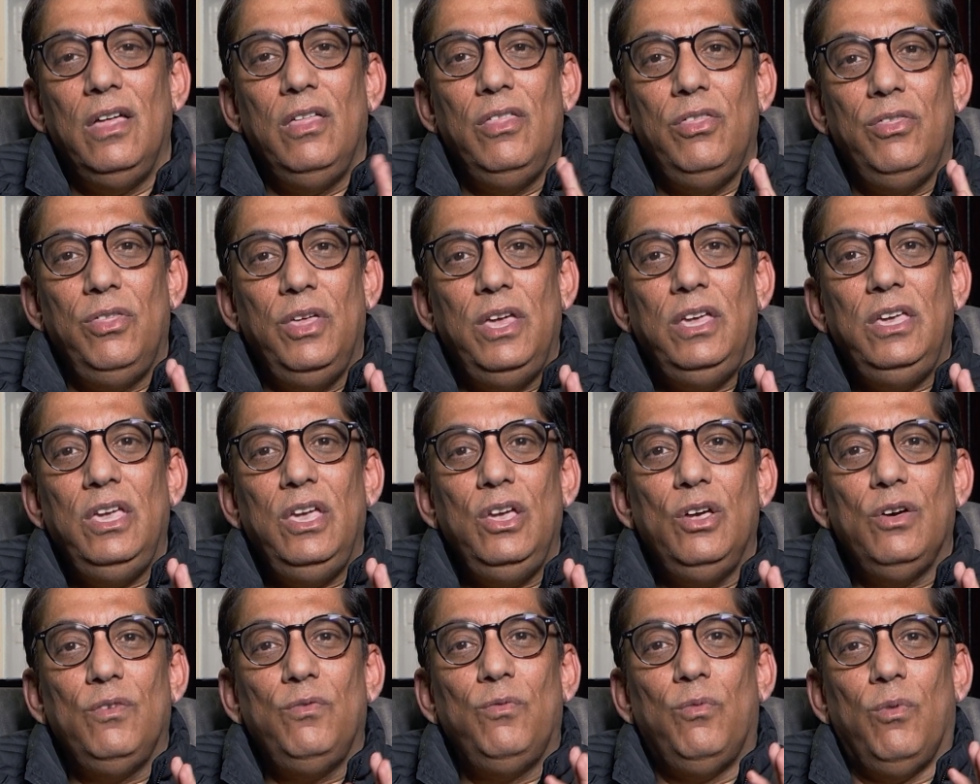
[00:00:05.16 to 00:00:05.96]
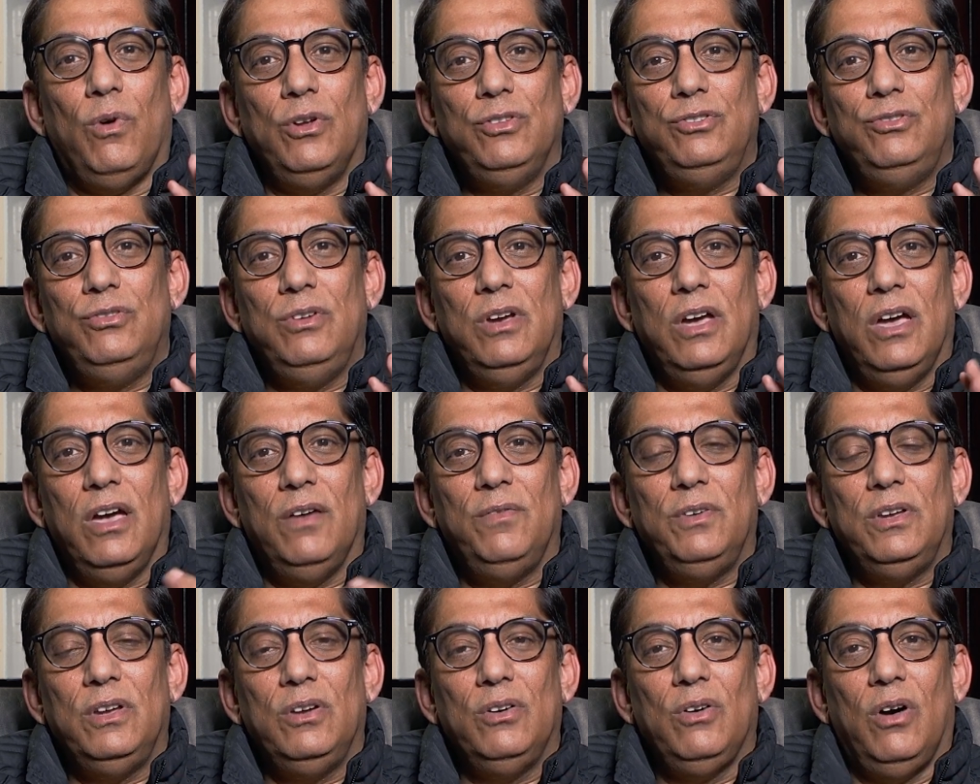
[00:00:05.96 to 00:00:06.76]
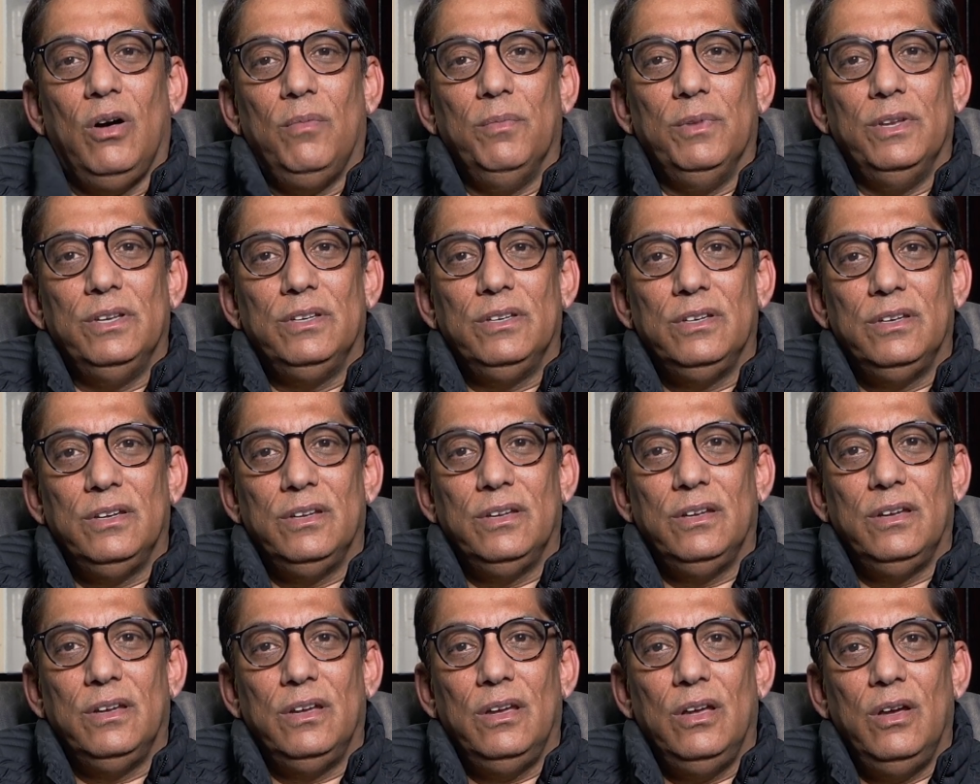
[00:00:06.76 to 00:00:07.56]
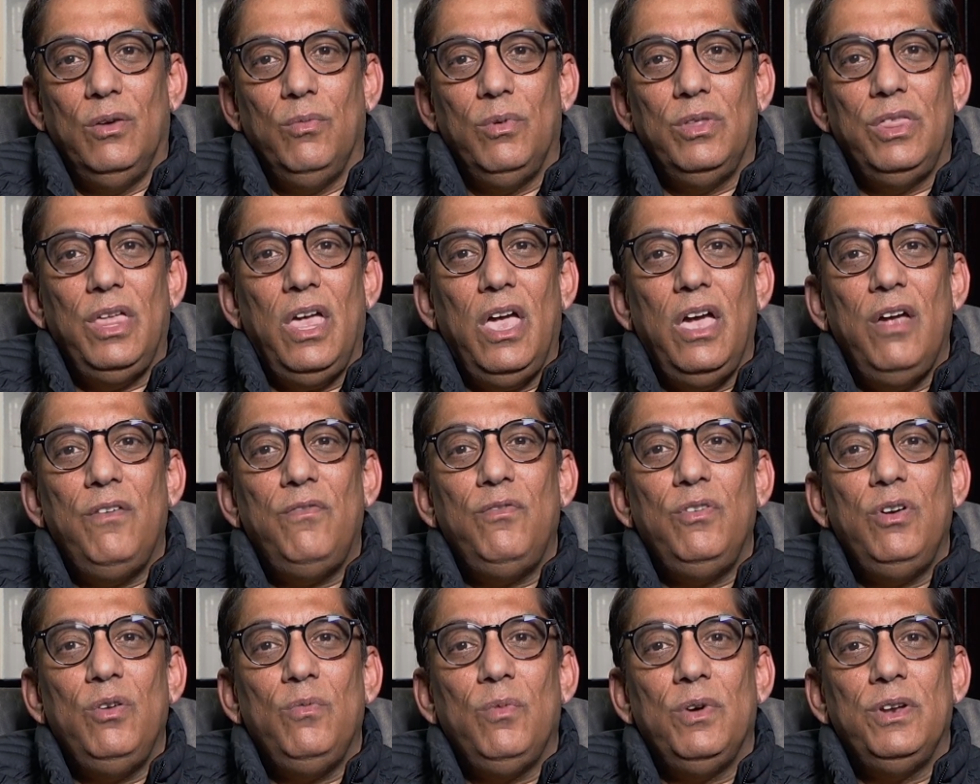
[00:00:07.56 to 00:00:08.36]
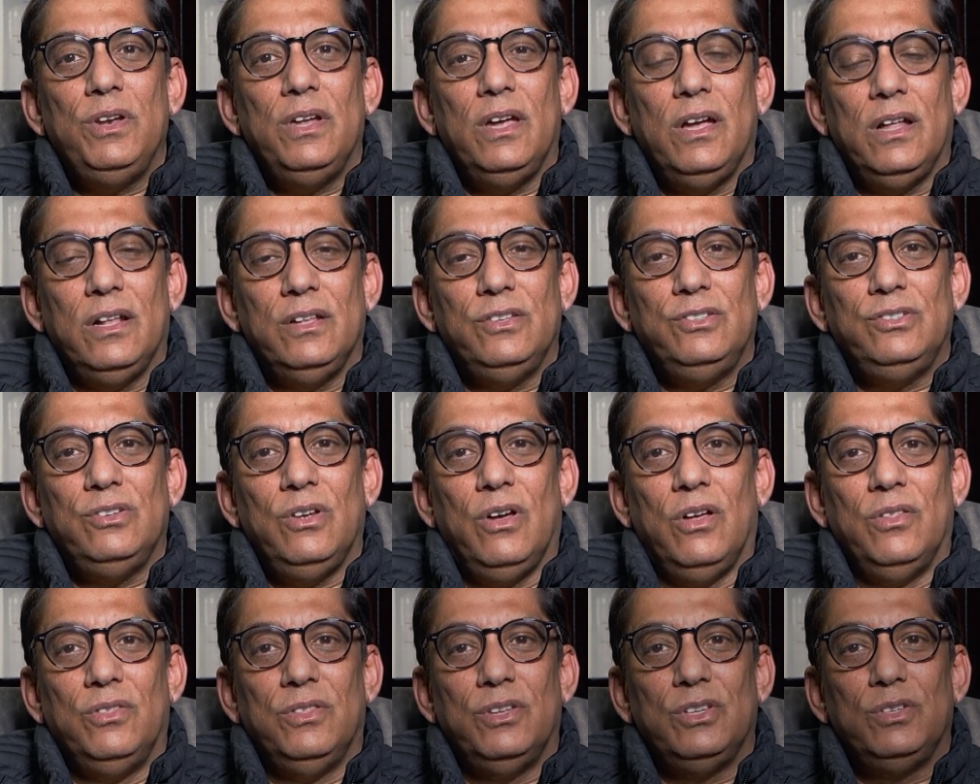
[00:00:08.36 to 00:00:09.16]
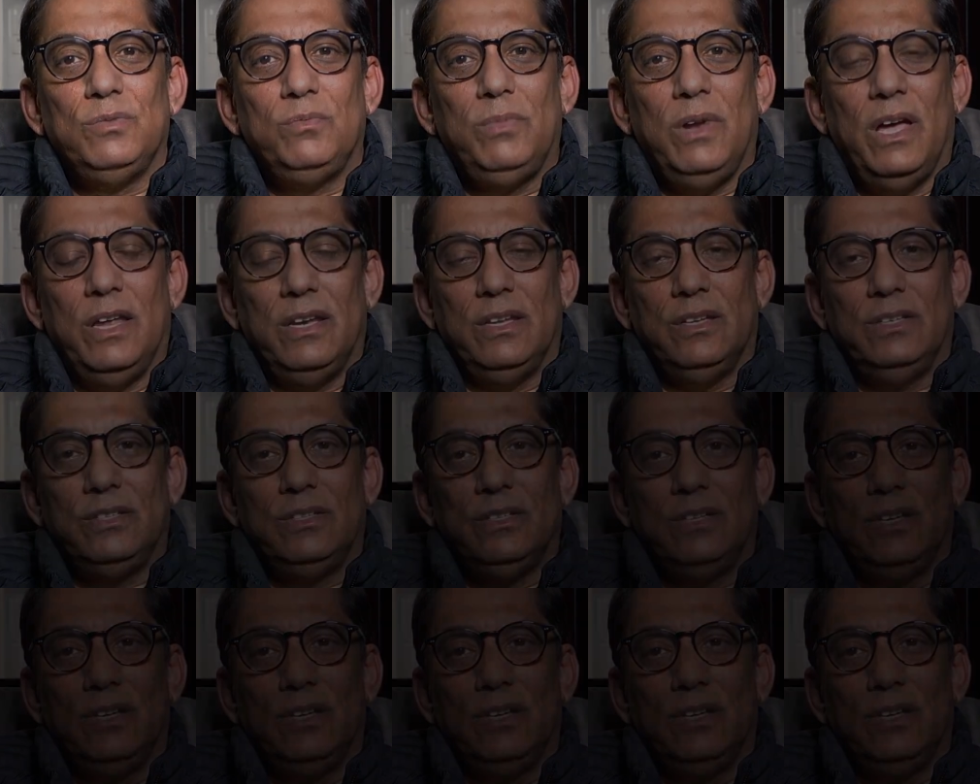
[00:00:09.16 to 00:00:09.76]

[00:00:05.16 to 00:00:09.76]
thinking of what you have in common with everyone else on this planet.